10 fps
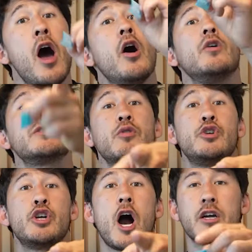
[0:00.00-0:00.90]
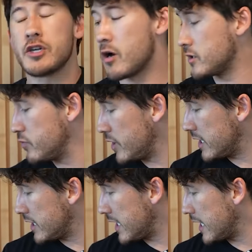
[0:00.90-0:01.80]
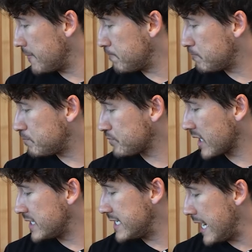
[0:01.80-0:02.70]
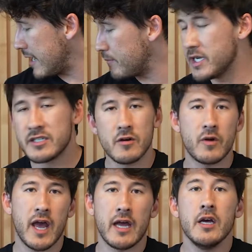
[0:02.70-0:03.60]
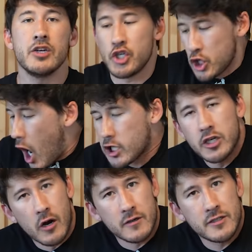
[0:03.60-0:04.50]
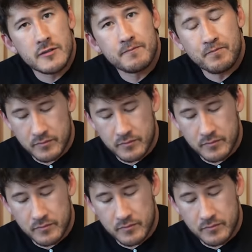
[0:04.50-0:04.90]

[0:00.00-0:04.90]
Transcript: Also, shock tarts we didn't get. Damn, it's okay. Shock tarts.